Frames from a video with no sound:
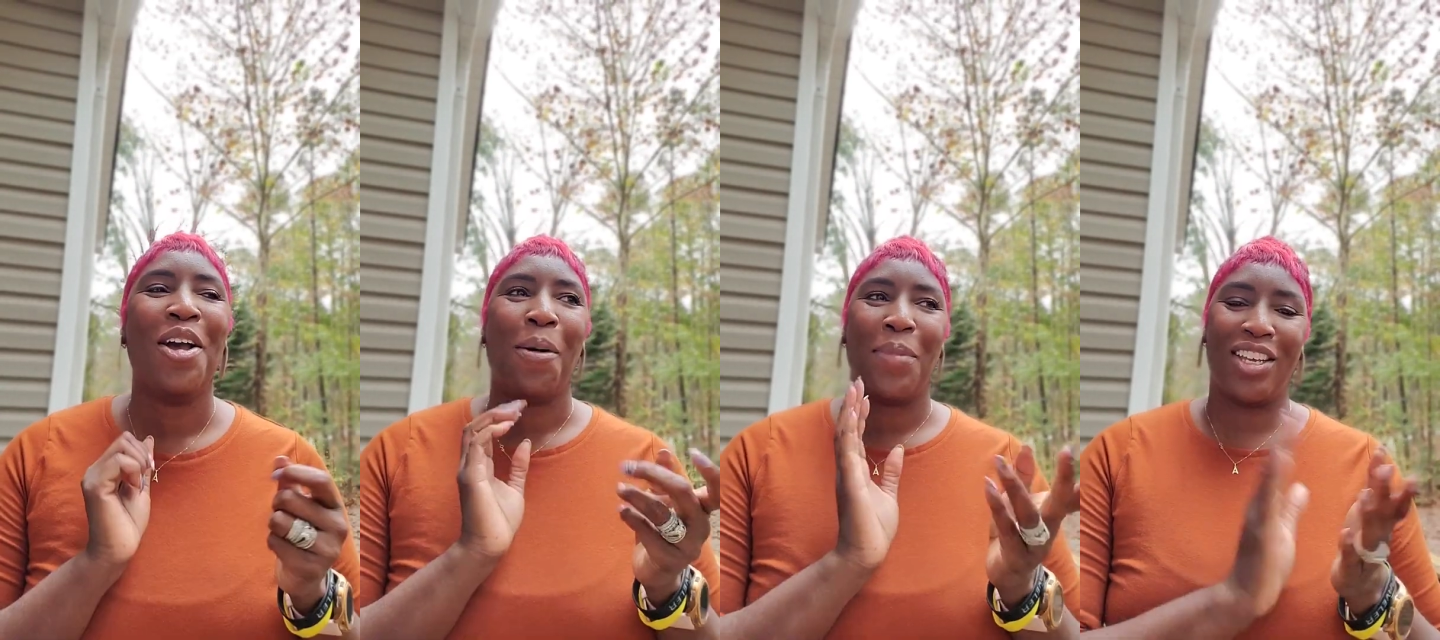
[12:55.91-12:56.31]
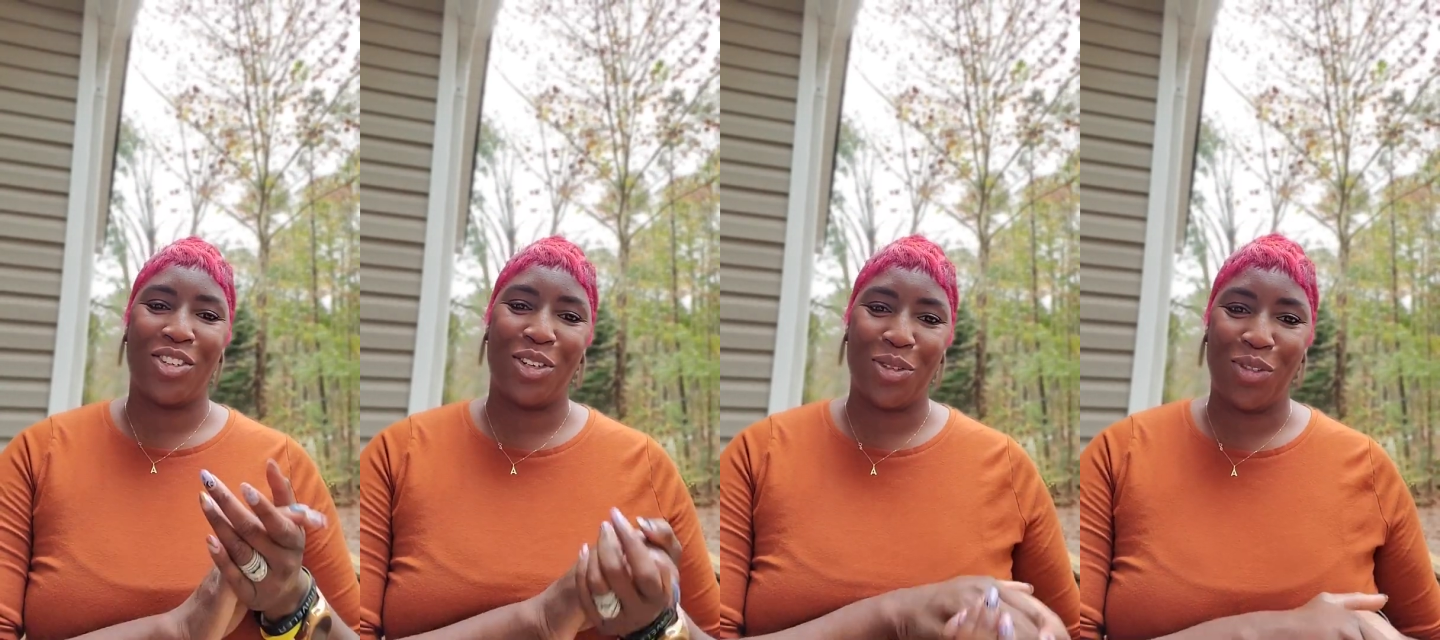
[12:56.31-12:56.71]
Make
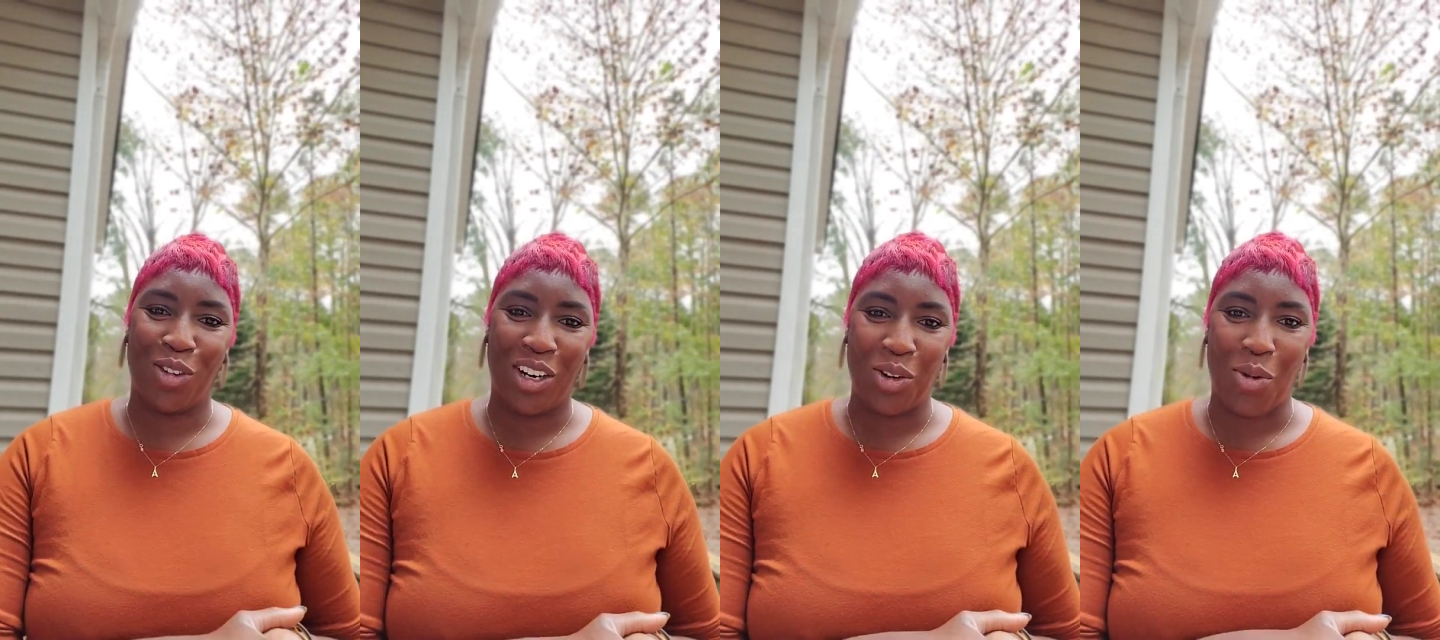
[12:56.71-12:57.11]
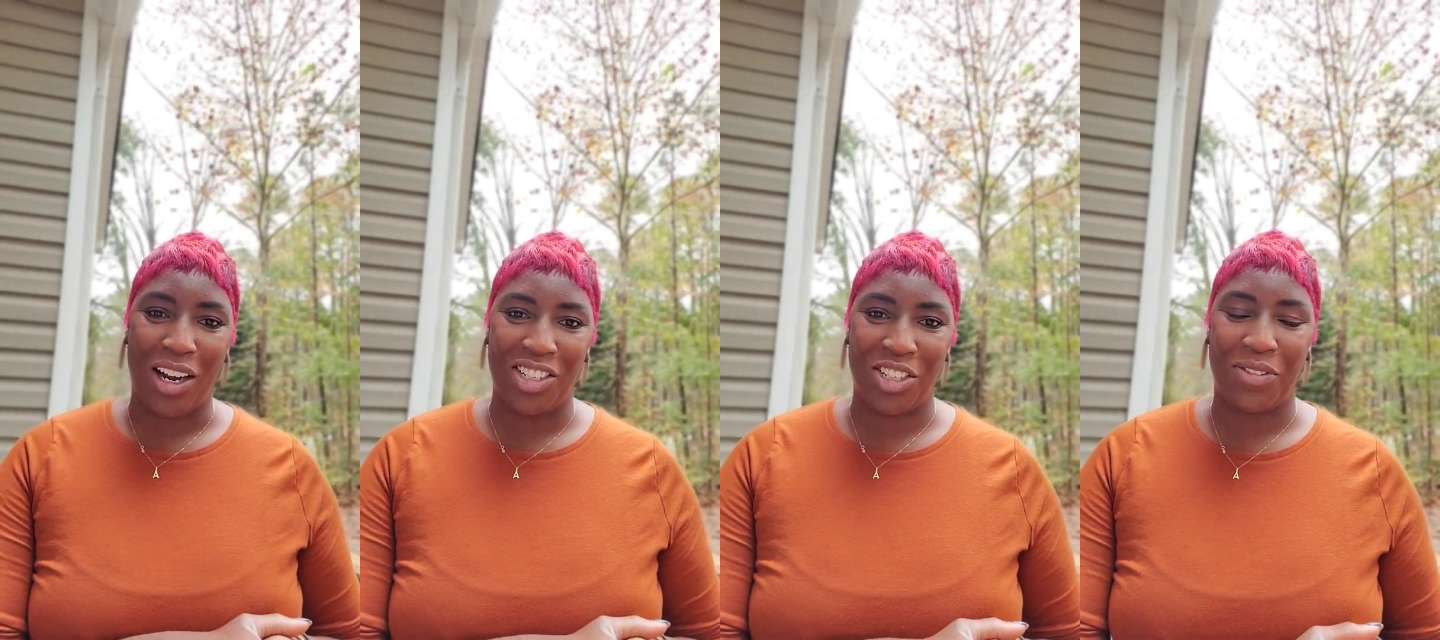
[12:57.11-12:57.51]
sure you've already
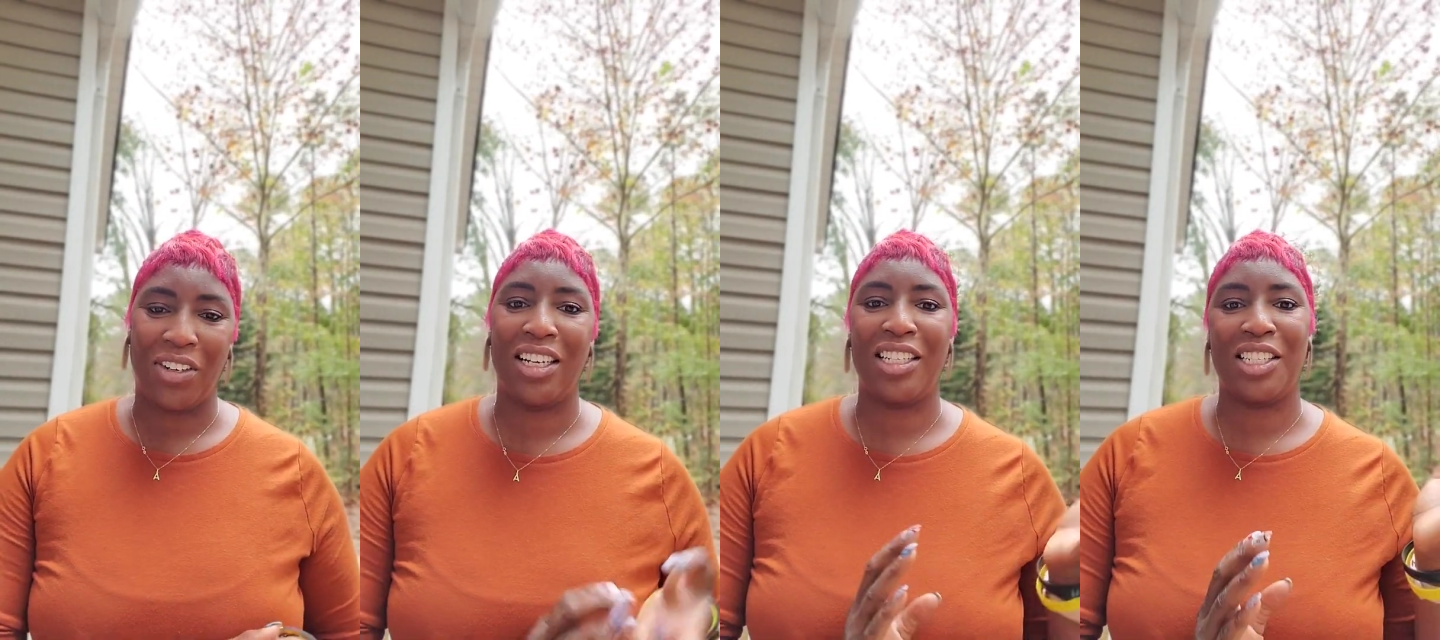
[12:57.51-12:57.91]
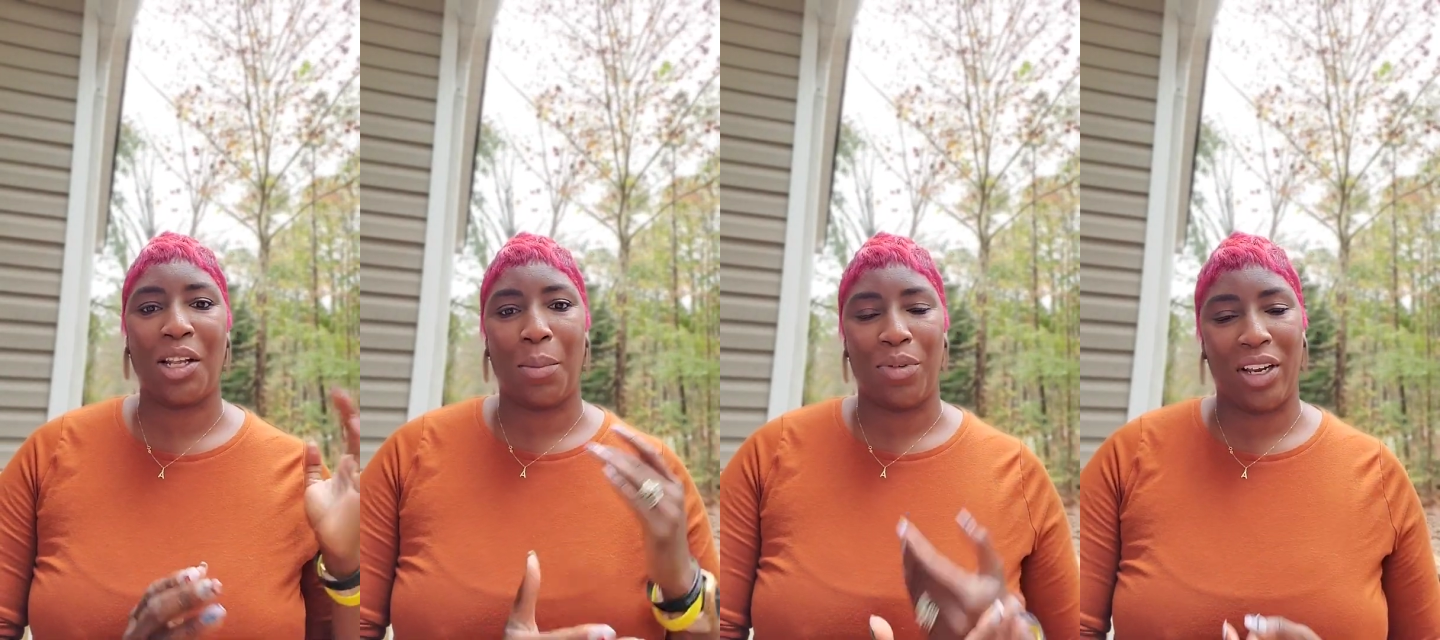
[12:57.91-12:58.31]
wired your funds.
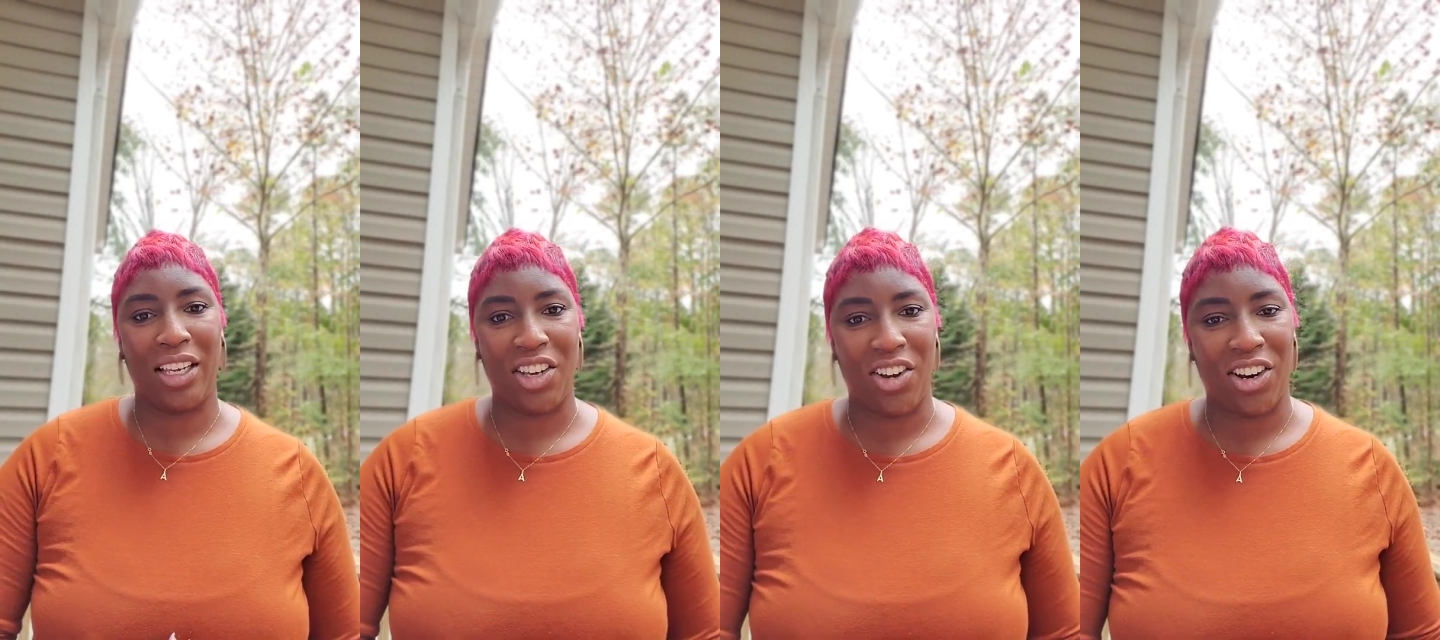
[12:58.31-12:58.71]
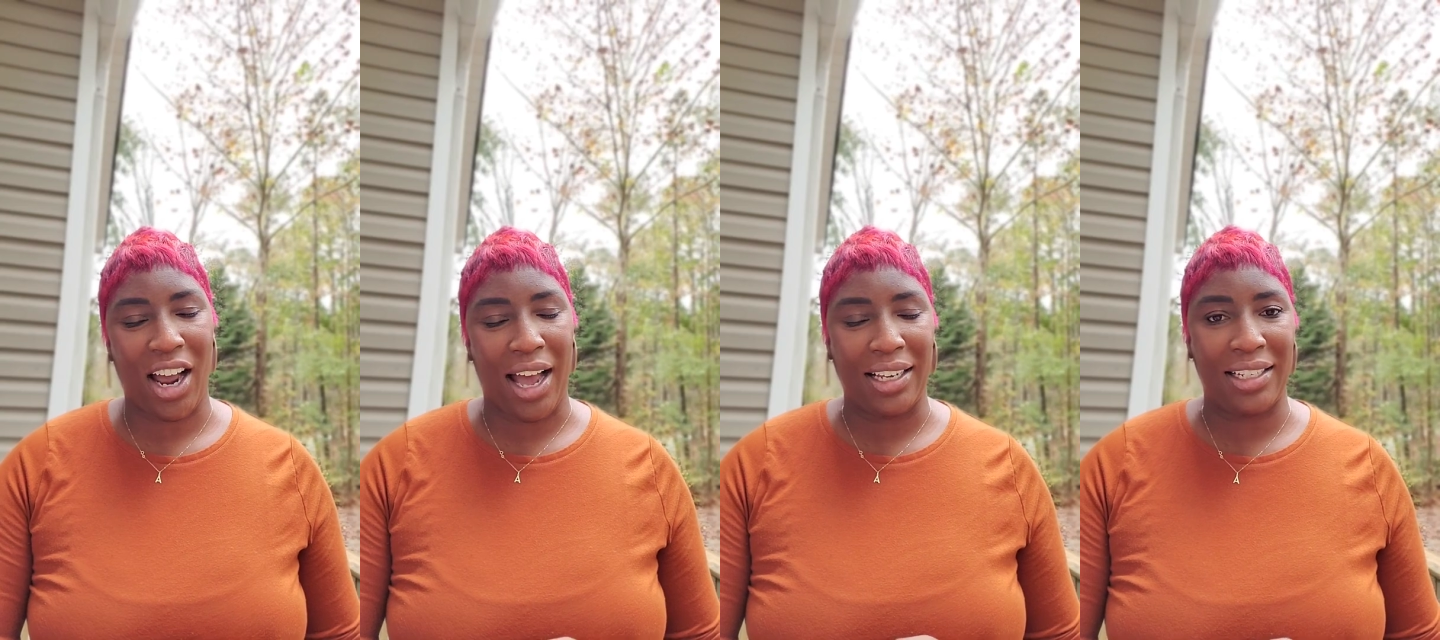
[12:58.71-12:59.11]
Bring your
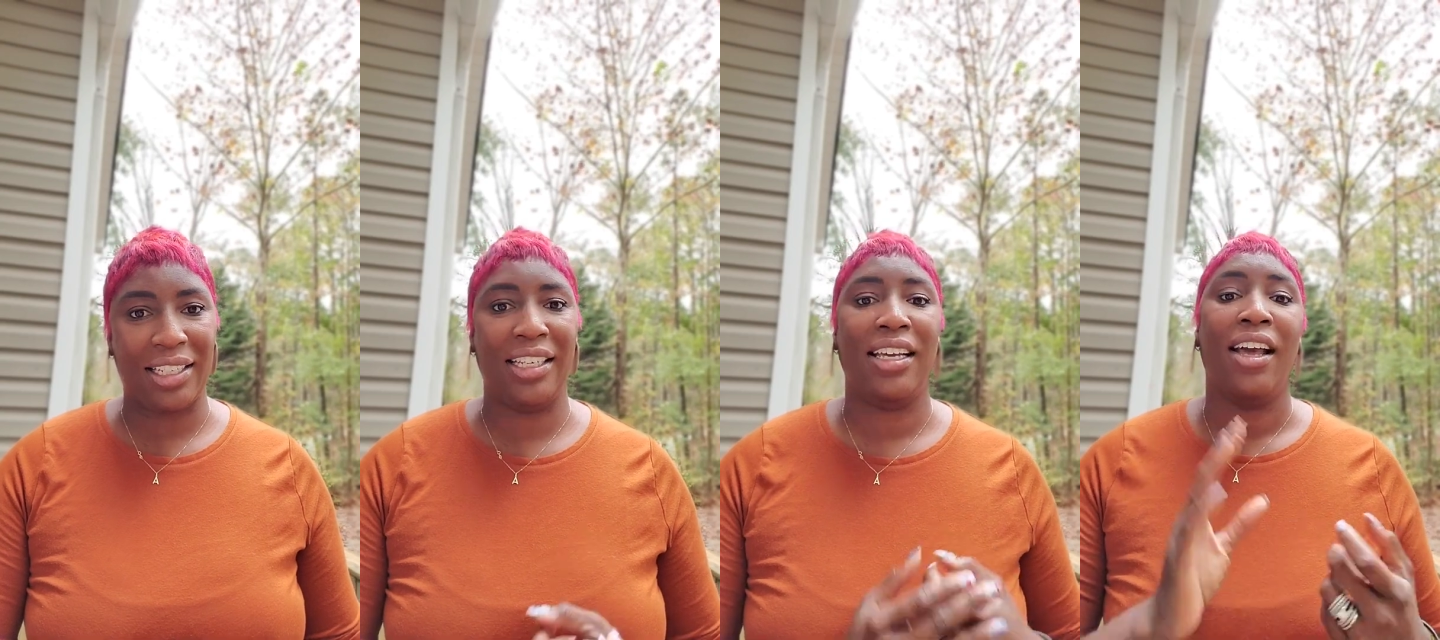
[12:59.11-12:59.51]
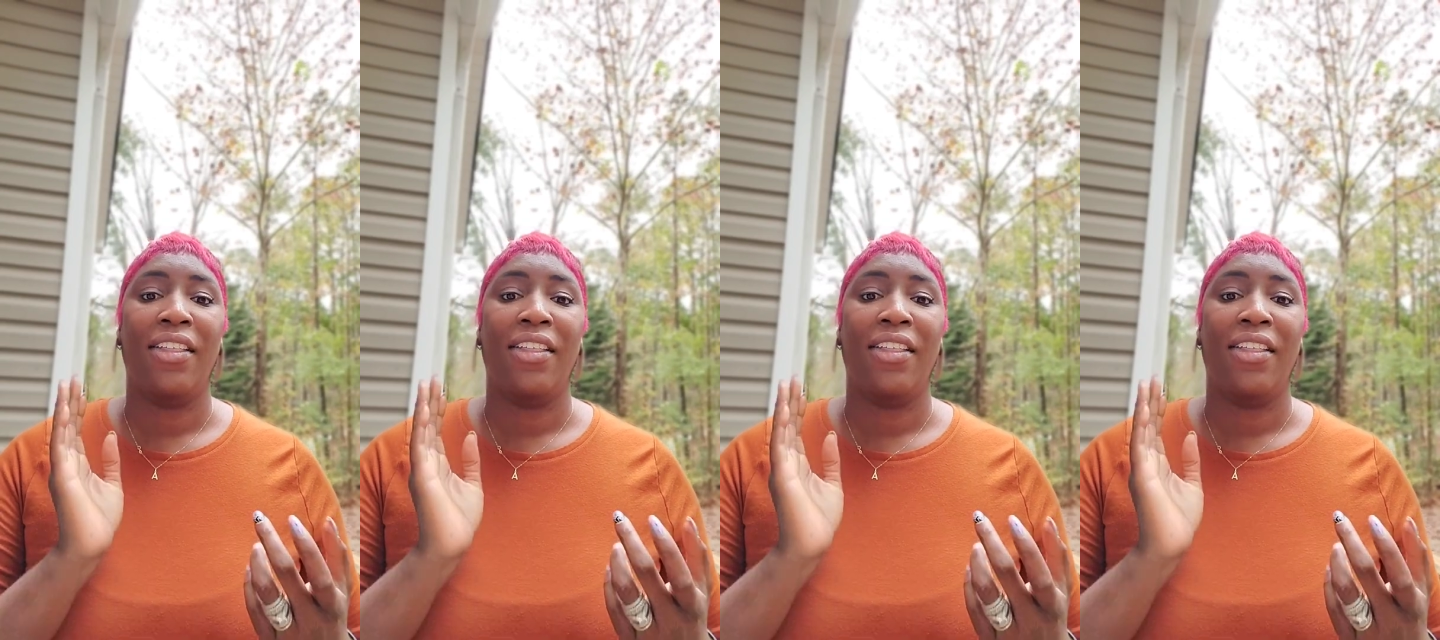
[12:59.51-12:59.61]
ID.